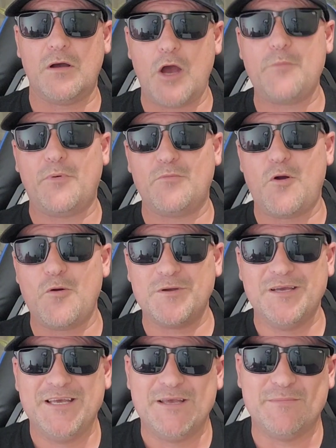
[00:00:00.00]
hope I'm wrong,
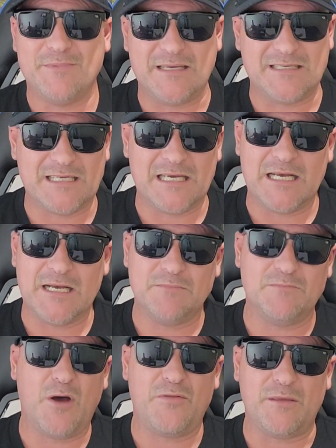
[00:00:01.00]
but
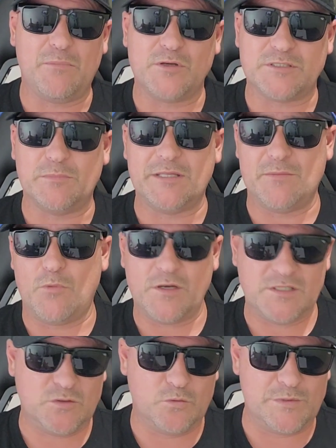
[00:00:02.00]
I think possibly there might
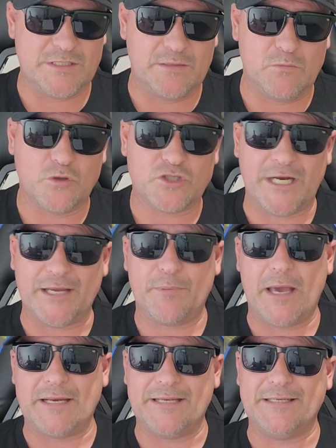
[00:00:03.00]
still be some more track
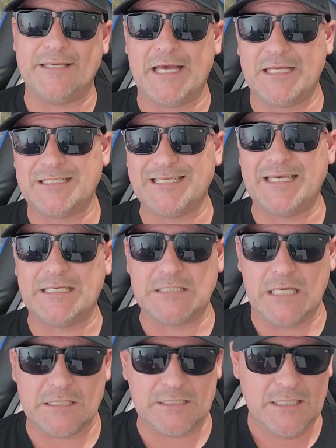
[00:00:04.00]
painting to get
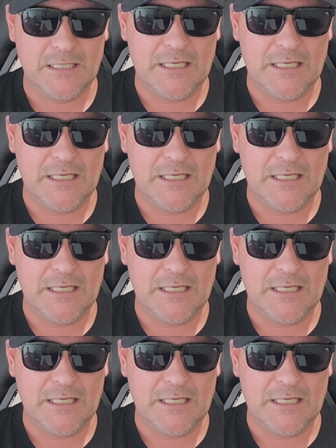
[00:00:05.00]
done